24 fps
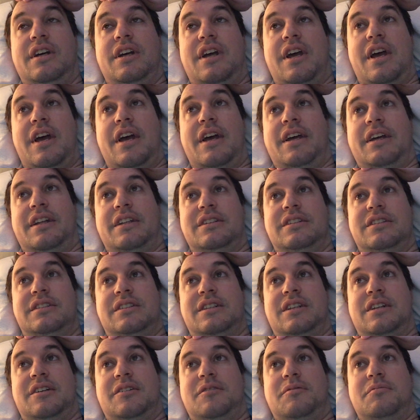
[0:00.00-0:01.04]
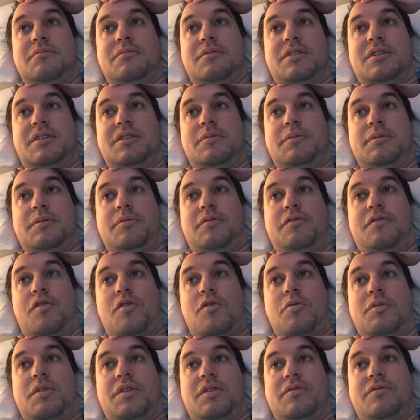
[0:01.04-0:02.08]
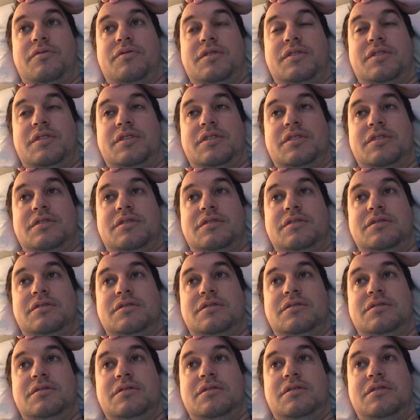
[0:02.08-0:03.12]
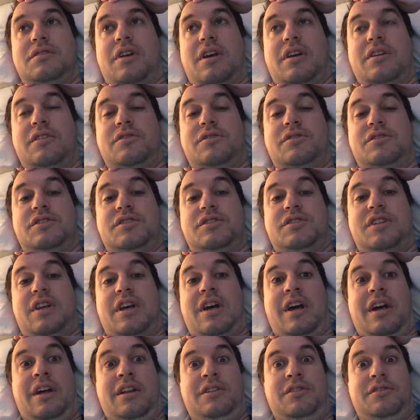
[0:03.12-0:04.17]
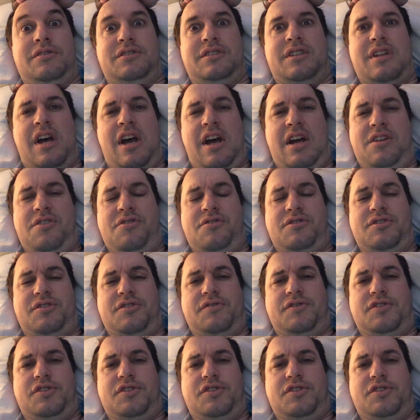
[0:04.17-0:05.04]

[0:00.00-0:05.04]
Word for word: And um, we're going to be performing for hundreds, hundreds, hundreds of